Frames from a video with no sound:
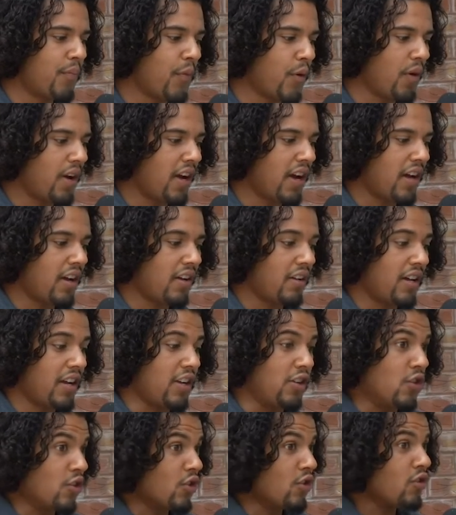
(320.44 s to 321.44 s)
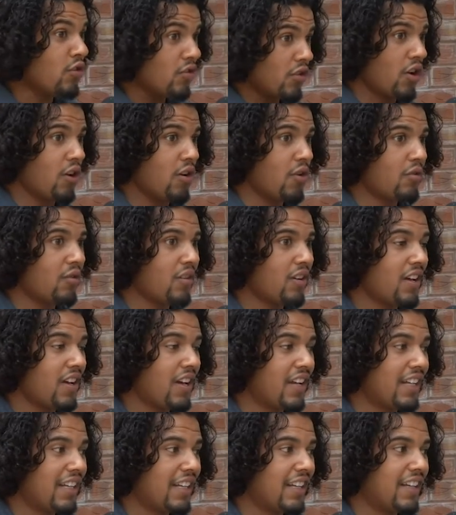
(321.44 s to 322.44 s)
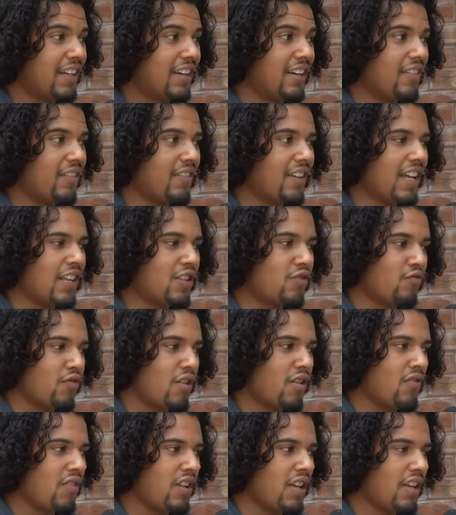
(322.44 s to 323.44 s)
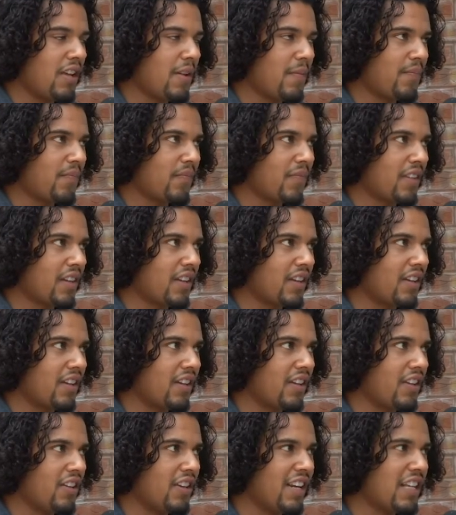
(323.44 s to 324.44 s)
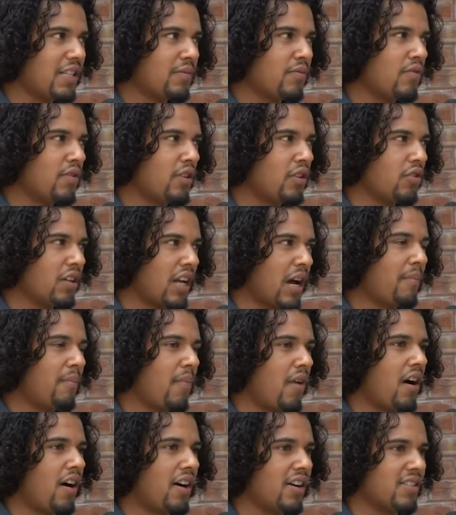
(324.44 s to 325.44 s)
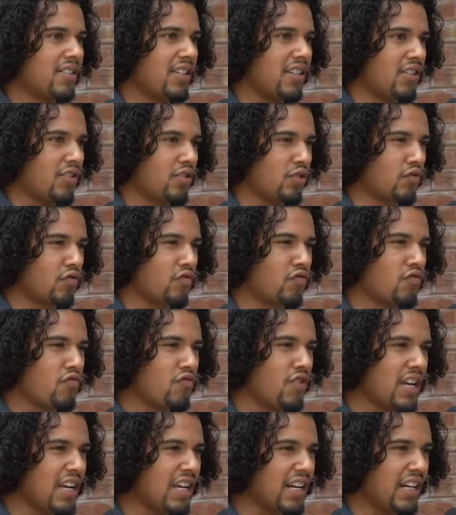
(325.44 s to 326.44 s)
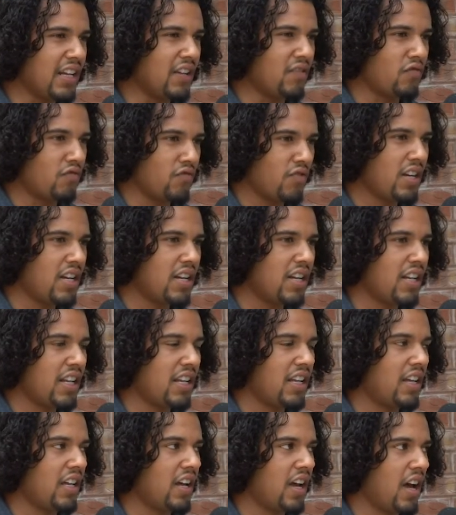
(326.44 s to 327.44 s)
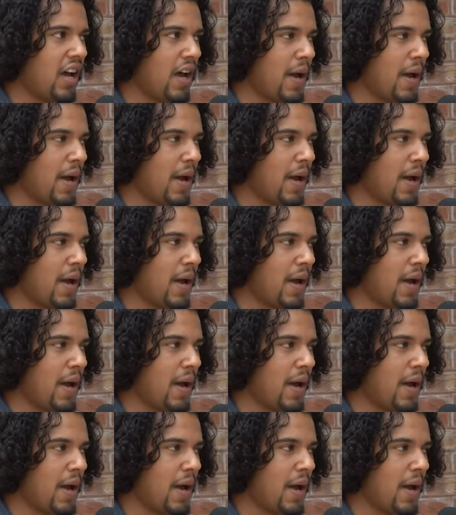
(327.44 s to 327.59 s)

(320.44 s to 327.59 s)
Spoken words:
But as you know, it's very, you need to be good at marketing to really, really